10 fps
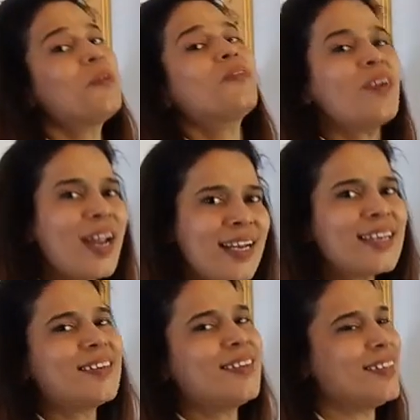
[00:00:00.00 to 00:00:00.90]

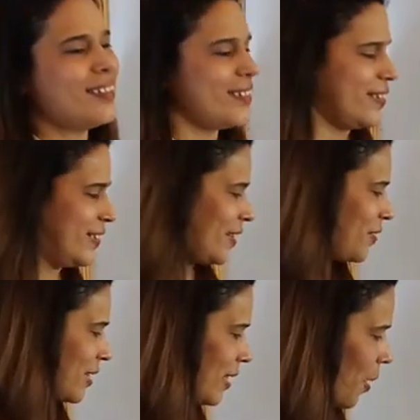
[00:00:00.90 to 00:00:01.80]
Very good.
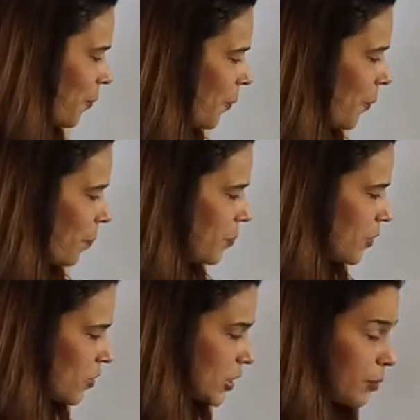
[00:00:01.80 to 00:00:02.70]
Okay, now
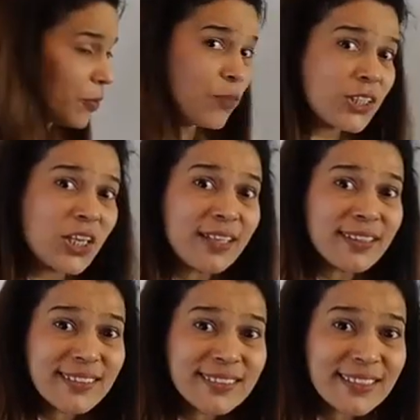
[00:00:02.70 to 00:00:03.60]
tell me, which
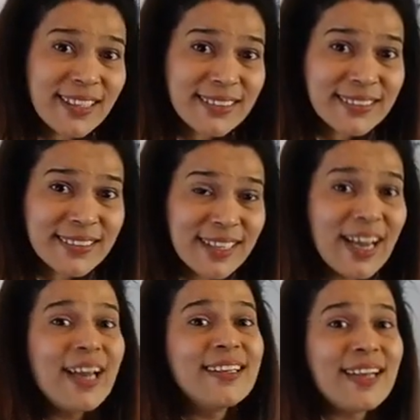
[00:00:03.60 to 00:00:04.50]
letter is this?
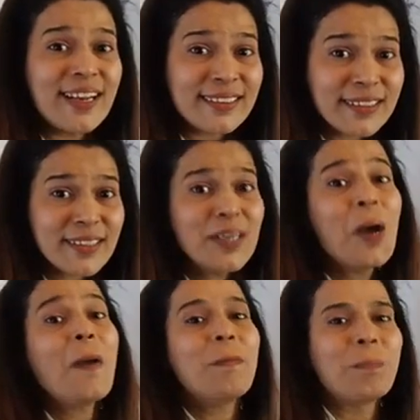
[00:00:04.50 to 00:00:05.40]

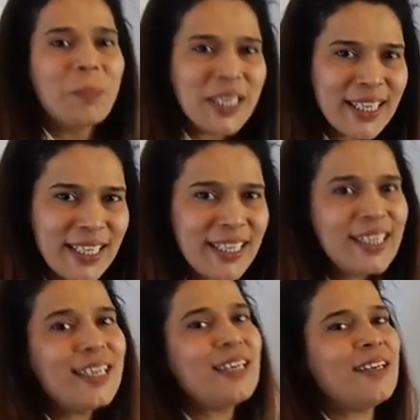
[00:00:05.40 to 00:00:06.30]
Letter
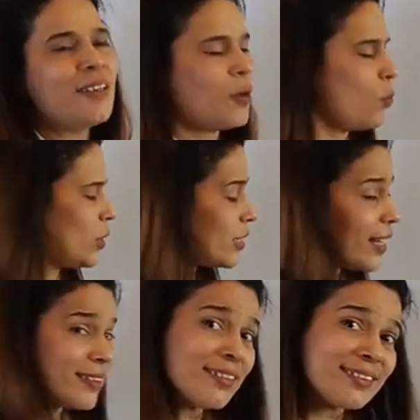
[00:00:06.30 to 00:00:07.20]
B. Which
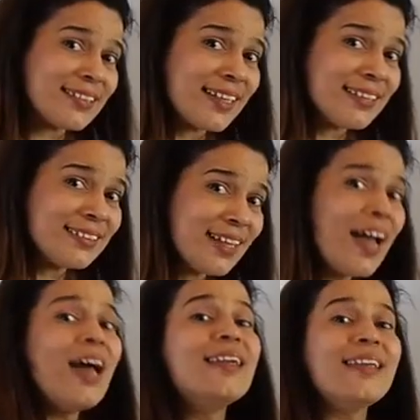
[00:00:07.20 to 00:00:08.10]
letter is this?
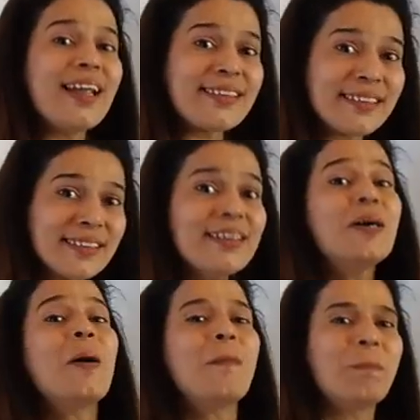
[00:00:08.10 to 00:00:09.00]

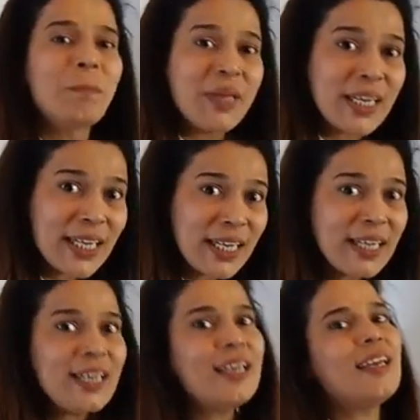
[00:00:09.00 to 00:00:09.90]
Letter
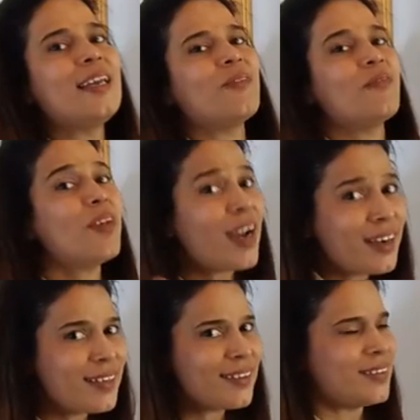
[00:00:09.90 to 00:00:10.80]
B.
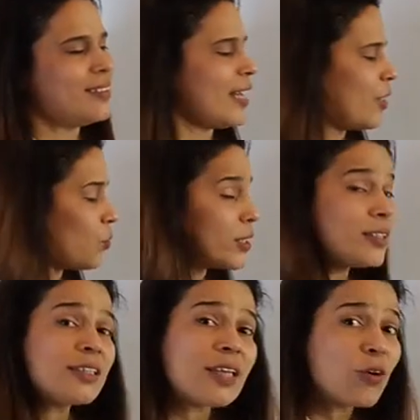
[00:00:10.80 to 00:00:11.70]
Very good. And what
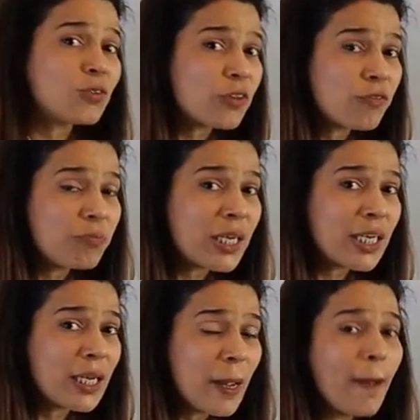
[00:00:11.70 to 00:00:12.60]
is the sound of
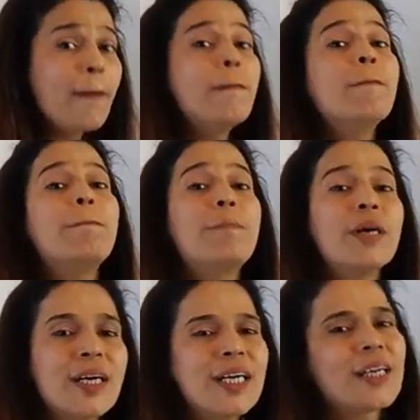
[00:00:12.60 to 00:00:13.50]
B? B.
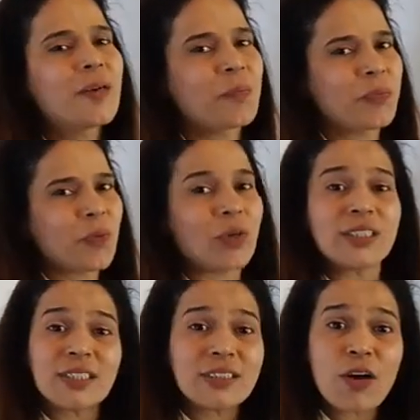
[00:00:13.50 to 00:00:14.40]

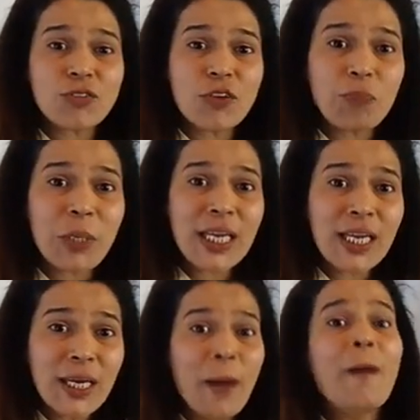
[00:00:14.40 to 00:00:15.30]
What is the sound of B?
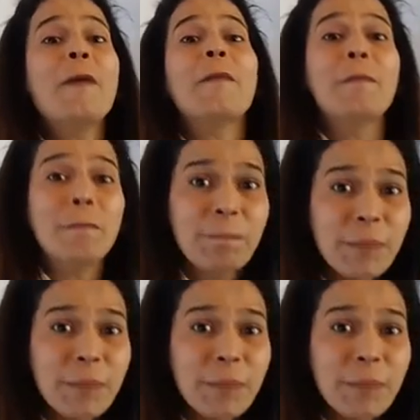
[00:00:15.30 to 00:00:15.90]
B.